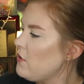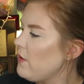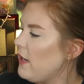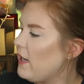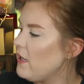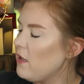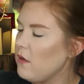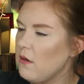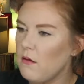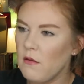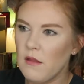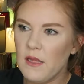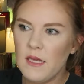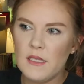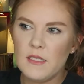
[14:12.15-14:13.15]
So I added a little
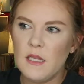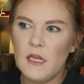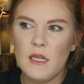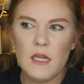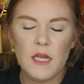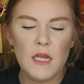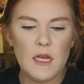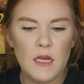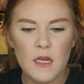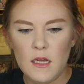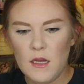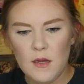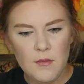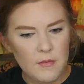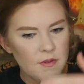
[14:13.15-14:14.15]
of this, and like
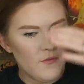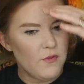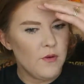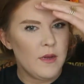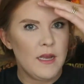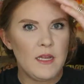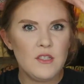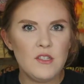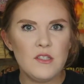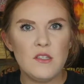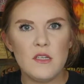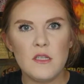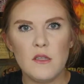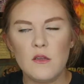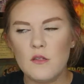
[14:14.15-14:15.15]
my forehead just
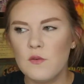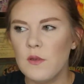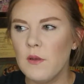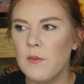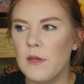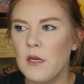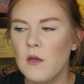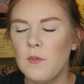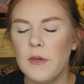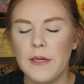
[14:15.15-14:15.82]
looks really weird.